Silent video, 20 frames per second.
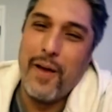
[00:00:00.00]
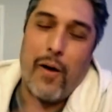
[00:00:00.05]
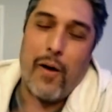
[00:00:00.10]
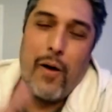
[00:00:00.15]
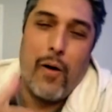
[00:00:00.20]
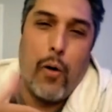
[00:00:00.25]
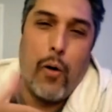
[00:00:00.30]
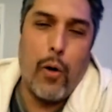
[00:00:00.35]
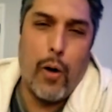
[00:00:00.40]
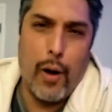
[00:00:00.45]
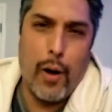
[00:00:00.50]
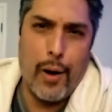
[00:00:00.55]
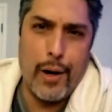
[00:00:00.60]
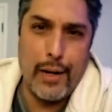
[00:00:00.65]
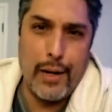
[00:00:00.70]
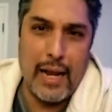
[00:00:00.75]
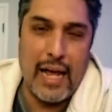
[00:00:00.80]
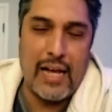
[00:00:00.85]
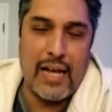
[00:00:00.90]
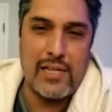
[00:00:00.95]
Or
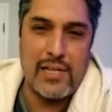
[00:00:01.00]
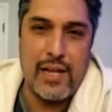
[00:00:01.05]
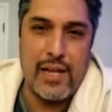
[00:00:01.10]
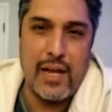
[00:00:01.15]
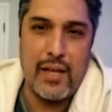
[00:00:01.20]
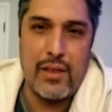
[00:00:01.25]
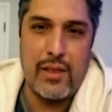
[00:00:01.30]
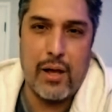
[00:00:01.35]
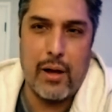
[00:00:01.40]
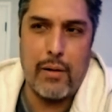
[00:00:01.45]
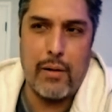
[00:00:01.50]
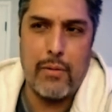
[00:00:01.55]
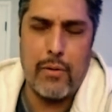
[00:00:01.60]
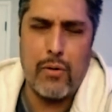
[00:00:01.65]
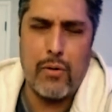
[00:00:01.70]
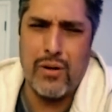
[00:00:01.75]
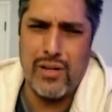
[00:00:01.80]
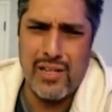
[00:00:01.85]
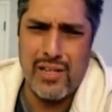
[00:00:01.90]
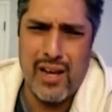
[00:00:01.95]
unless they thought,
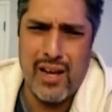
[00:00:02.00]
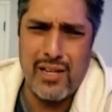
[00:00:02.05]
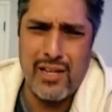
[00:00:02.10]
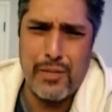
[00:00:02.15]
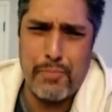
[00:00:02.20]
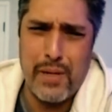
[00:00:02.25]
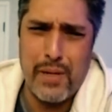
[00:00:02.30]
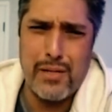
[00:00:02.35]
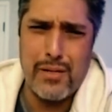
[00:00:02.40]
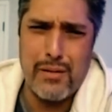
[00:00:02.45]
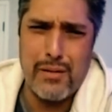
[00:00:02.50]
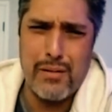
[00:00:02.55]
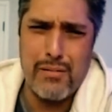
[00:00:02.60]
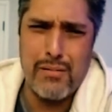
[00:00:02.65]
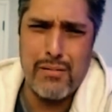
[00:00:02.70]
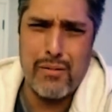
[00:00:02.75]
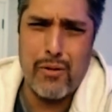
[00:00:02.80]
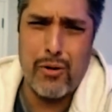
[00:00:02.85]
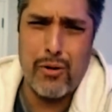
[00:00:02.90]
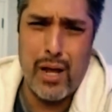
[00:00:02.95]
oh, this guy speaks
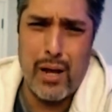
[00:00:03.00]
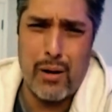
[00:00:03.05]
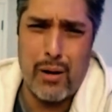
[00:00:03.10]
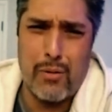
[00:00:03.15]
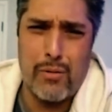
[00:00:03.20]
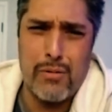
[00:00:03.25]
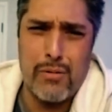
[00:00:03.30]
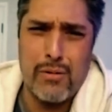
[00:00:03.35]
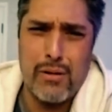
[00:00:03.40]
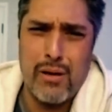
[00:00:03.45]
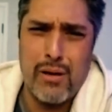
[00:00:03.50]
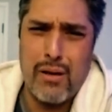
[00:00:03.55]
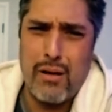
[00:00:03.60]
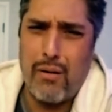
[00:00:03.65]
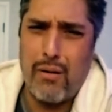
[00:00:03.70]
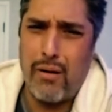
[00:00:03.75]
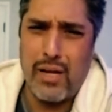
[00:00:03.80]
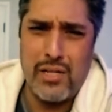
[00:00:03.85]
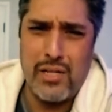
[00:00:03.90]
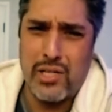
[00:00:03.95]
Olelo.
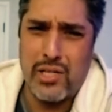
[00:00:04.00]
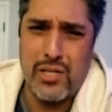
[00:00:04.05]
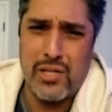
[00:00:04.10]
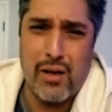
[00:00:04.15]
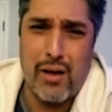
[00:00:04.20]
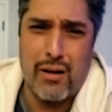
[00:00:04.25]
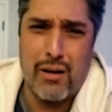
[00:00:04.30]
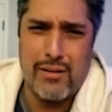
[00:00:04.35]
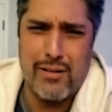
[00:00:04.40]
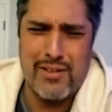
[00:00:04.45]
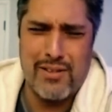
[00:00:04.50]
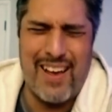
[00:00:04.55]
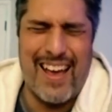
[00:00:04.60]
Oh, he sucks.